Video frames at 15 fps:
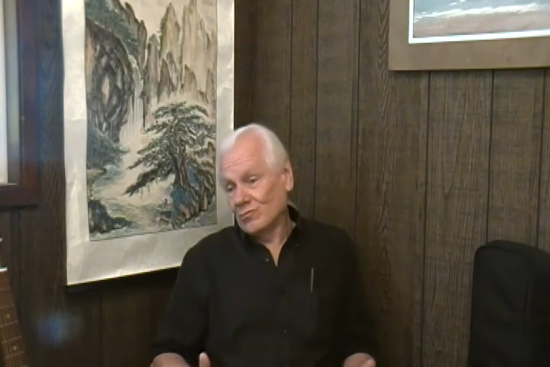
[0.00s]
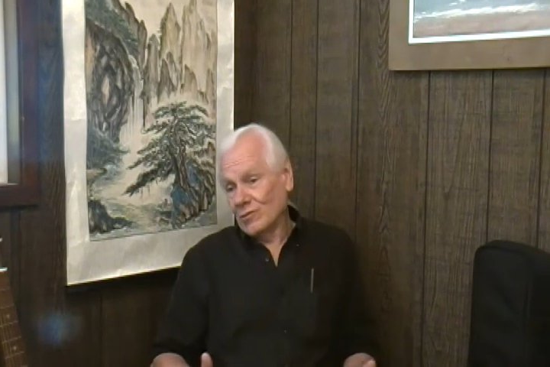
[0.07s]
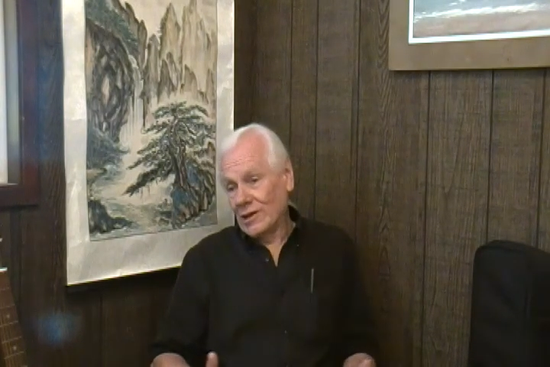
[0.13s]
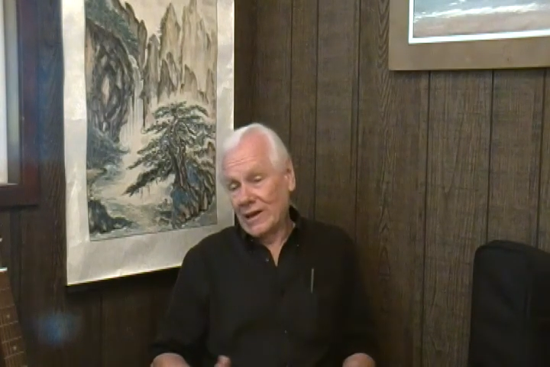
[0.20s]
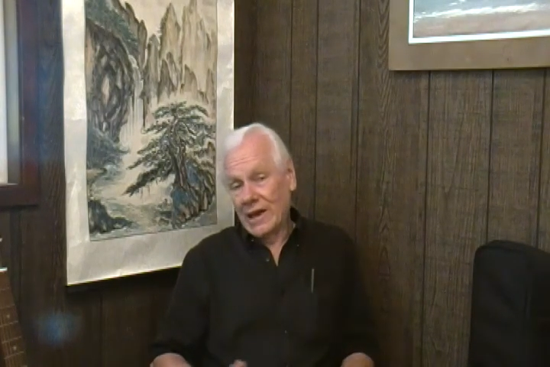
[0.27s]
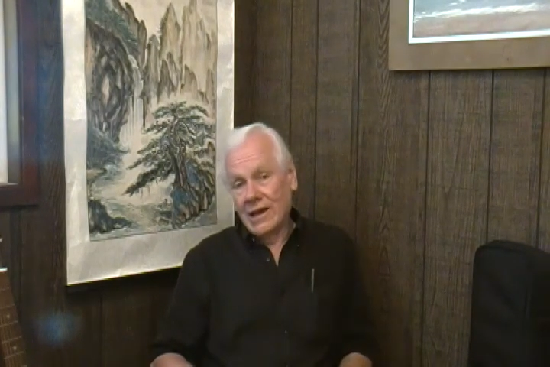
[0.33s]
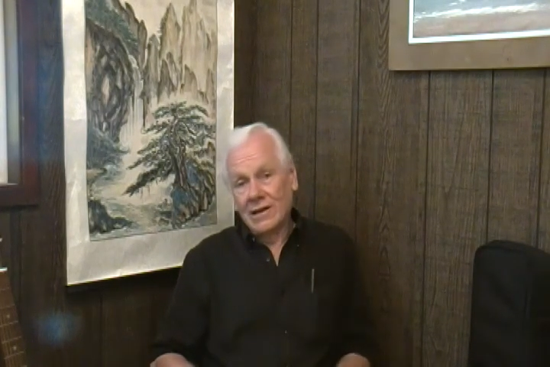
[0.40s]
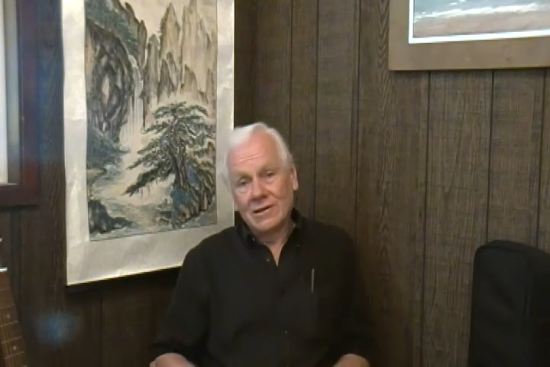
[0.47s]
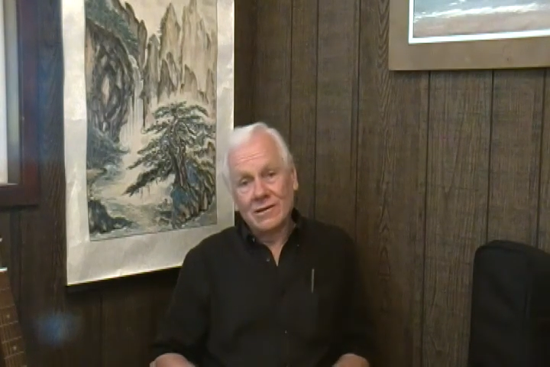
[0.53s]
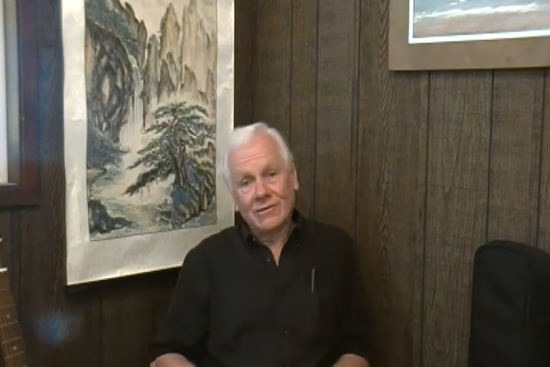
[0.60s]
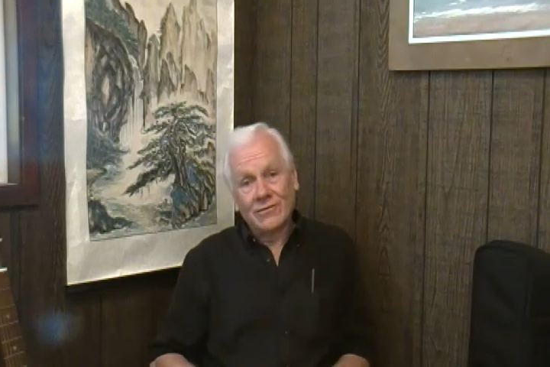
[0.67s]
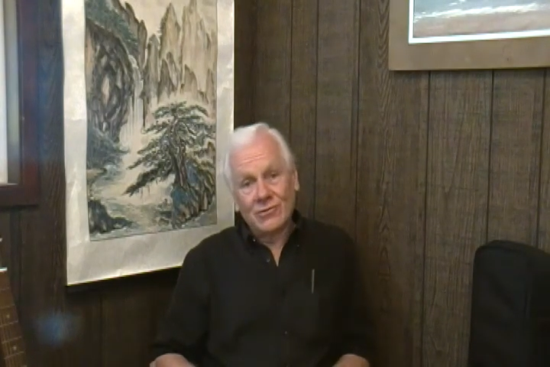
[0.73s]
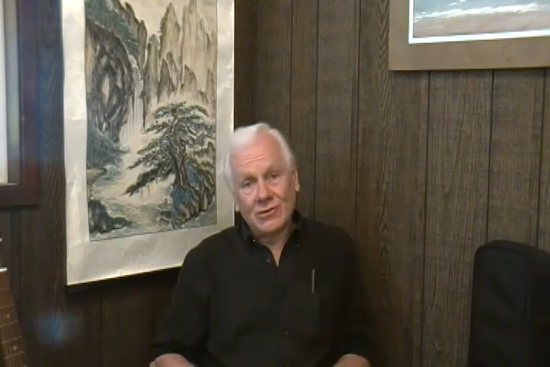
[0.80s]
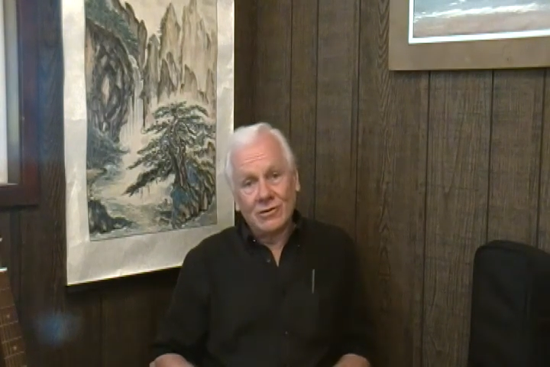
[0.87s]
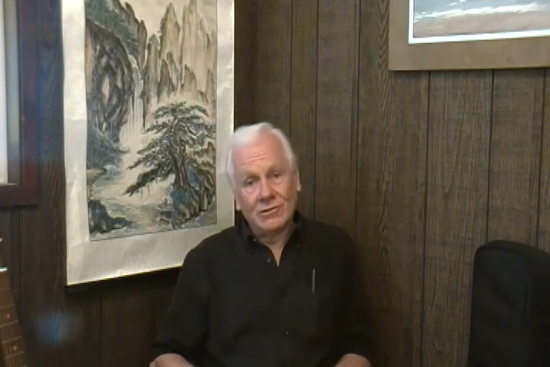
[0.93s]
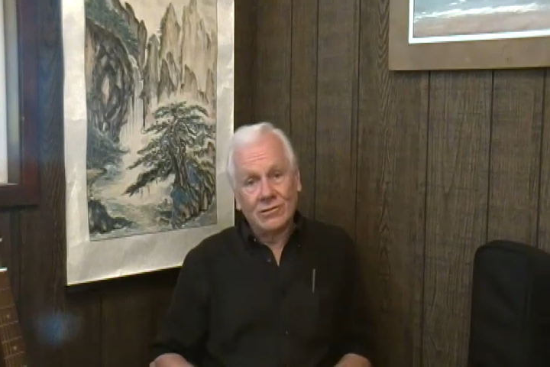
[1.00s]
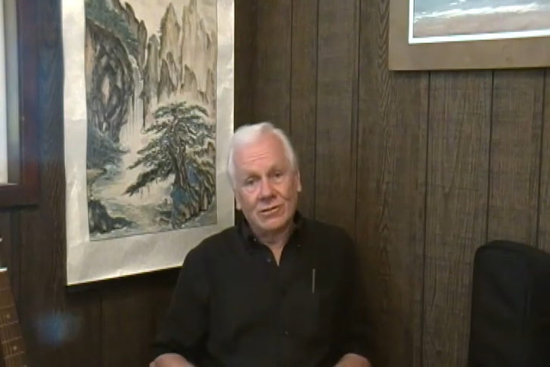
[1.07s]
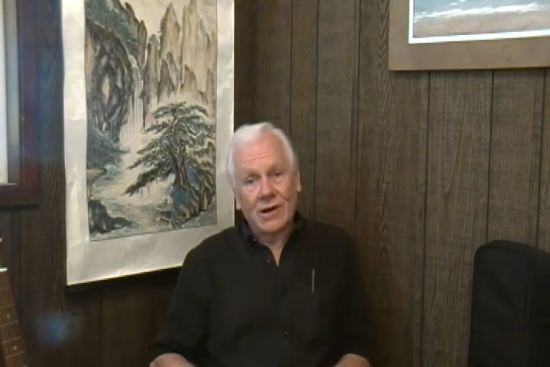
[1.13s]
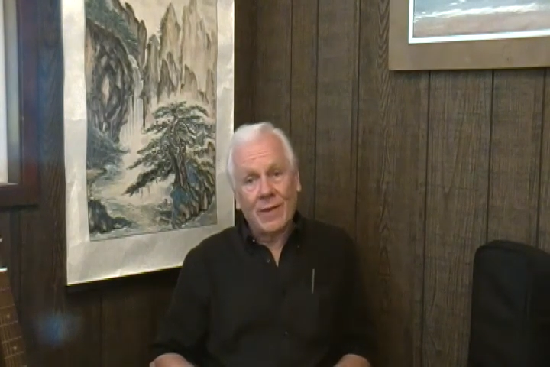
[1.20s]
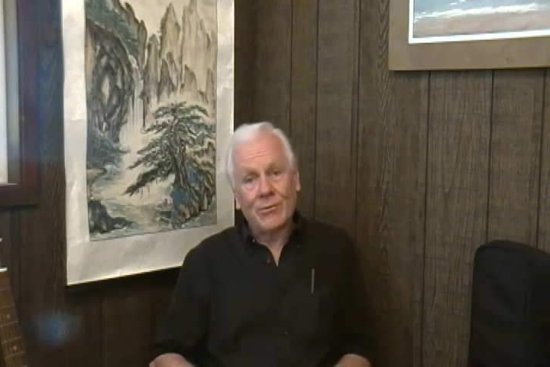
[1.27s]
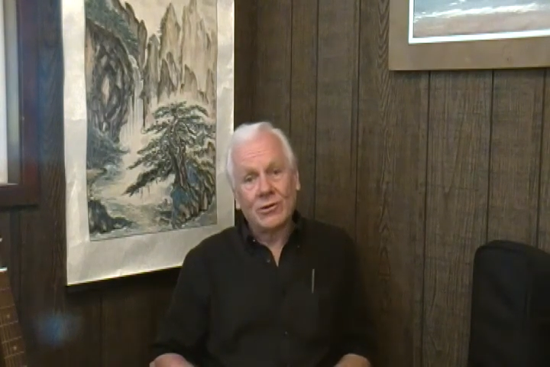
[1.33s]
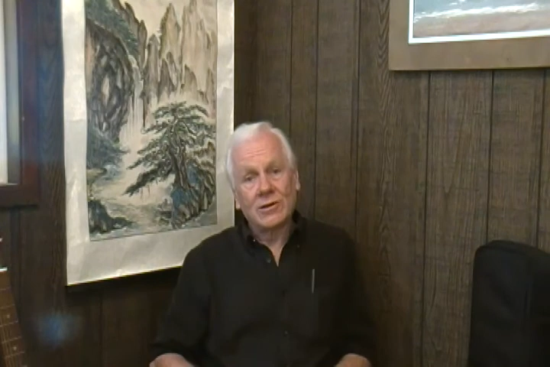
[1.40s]
again, if you
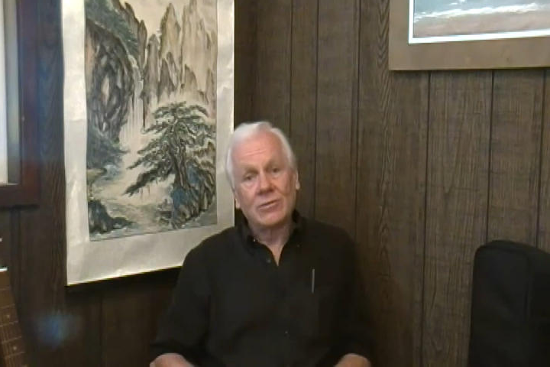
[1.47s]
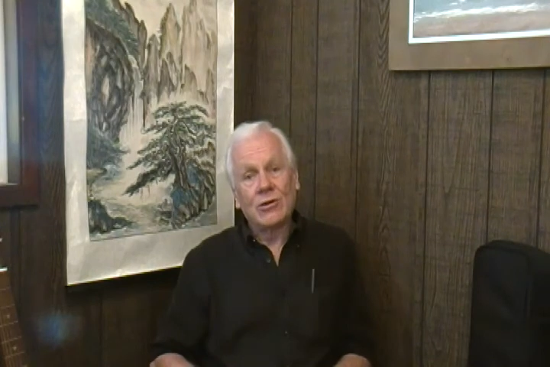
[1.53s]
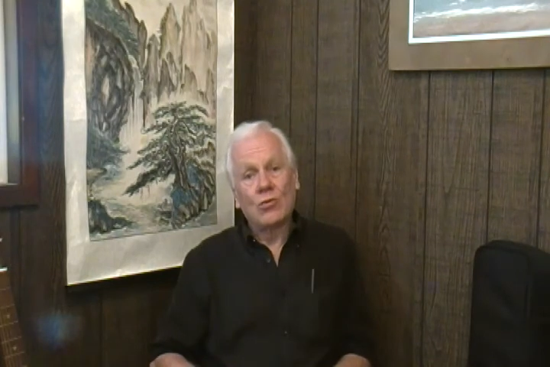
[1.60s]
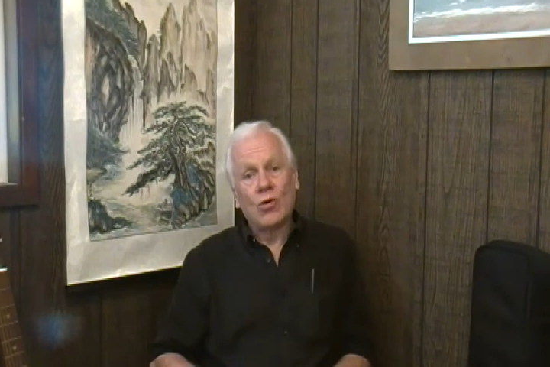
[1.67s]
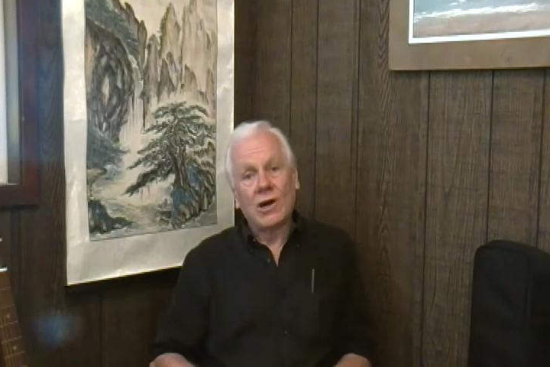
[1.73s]
happen to be